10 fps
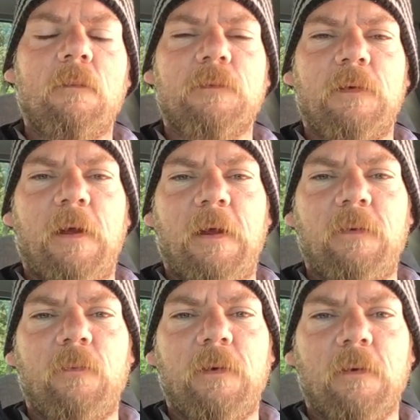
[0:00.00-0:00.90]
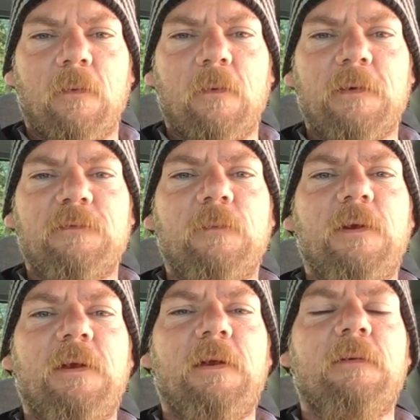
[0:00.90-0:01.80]
Today we are going to
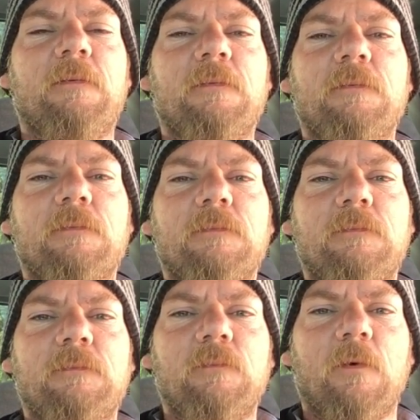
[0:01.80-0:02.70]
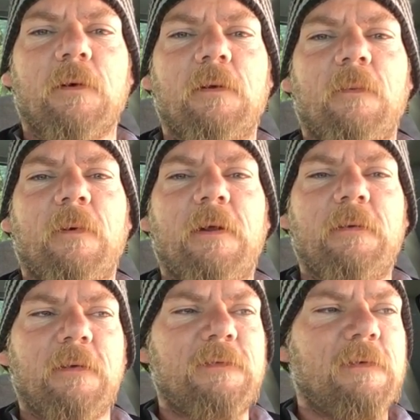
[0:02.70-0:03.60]
be working on my
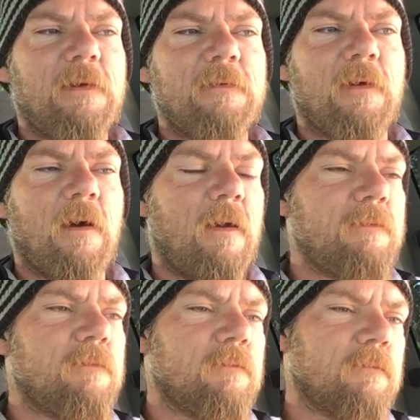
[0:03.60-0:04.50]
1989